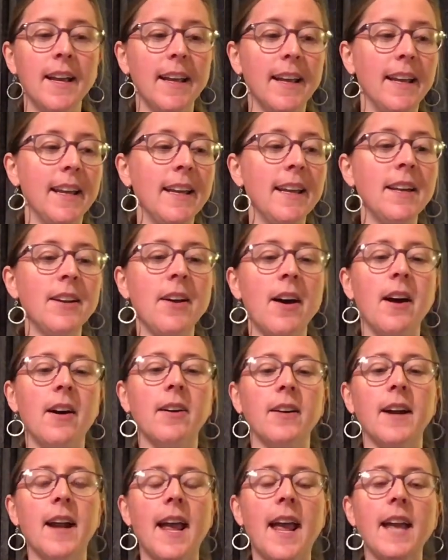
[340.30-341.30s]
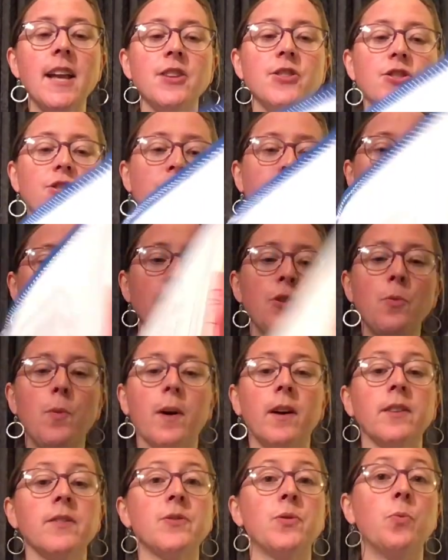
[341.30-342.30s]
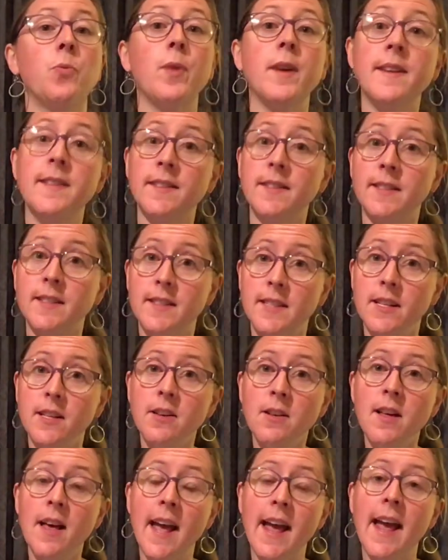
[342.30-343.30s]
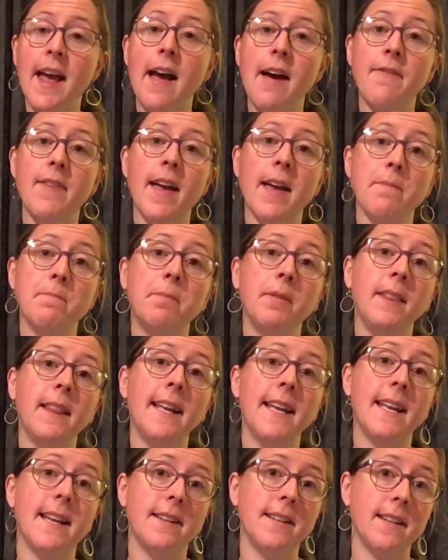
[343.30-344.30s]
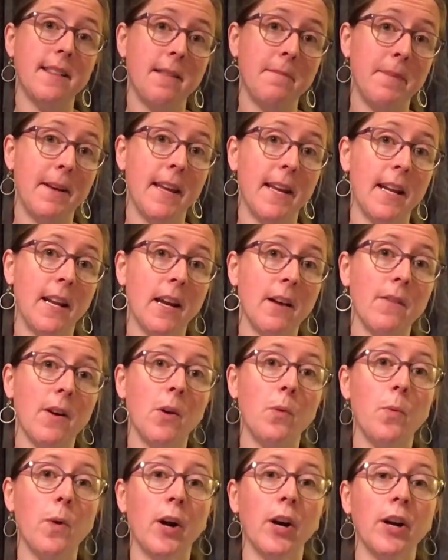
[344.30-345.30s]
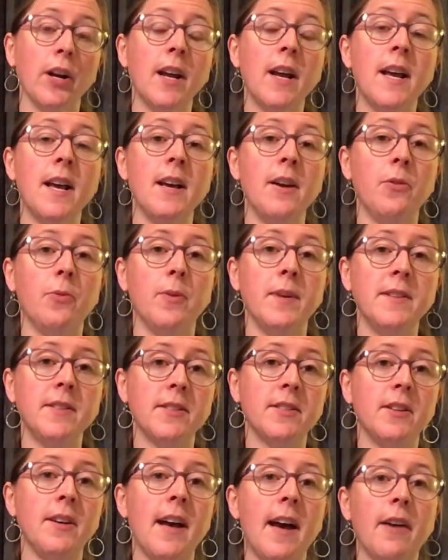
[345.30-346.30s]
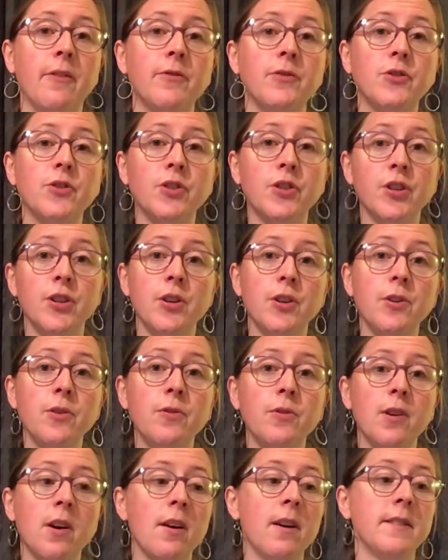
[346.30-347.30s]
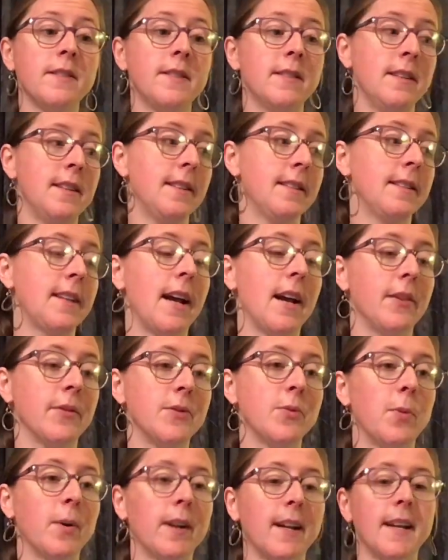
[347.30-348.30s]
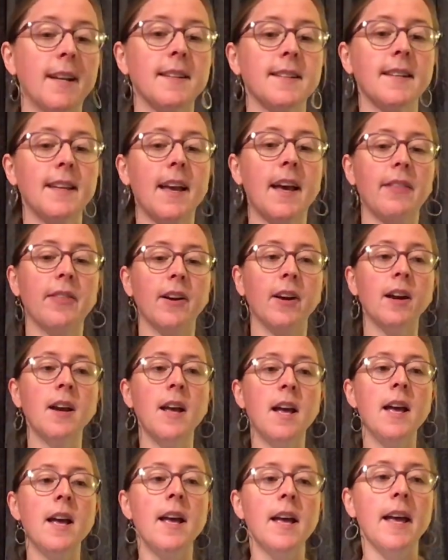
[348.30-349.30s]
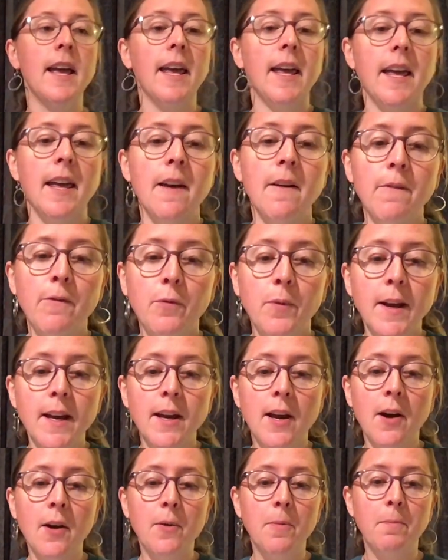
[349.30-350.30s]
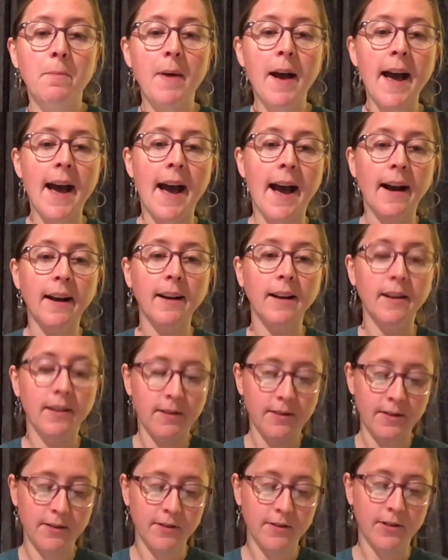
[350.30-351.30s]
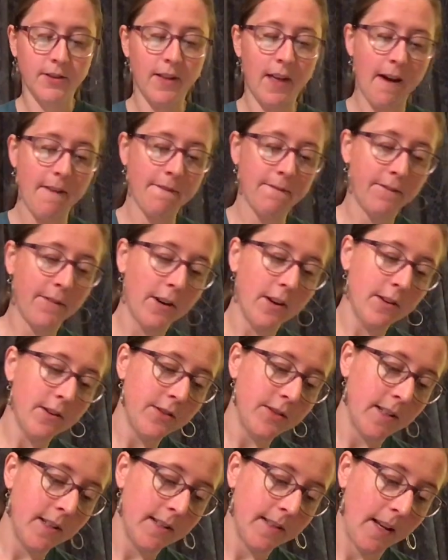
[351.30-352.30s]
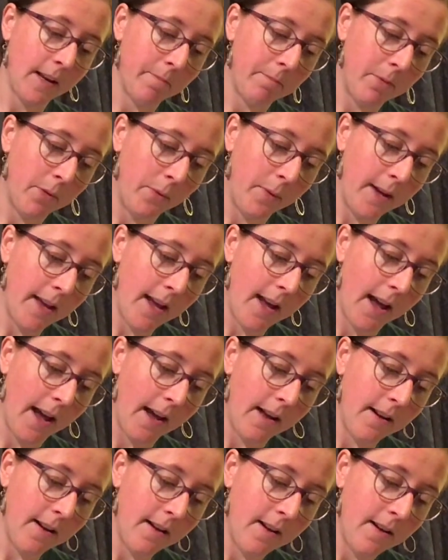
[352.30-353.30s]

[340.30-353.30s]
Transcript: In our H2 words, we still have a blend at the beginning of our word. We still have 2 consonant sounds working together. If we go back to that first example we had